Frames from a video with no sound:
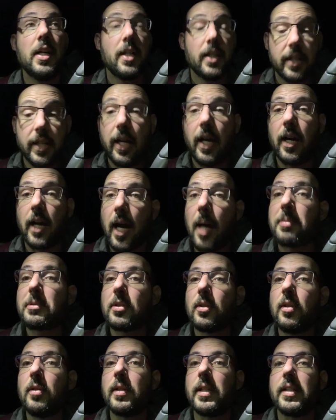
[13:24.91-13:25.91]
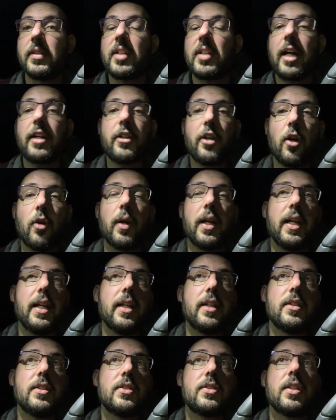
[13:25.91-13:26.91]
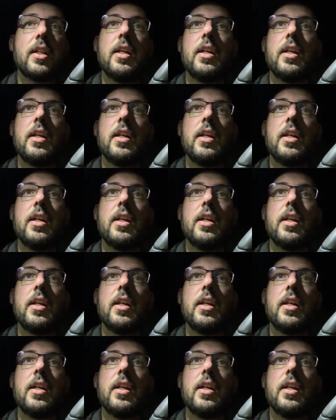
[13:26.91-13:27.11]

Yeah, absolutely. Techno is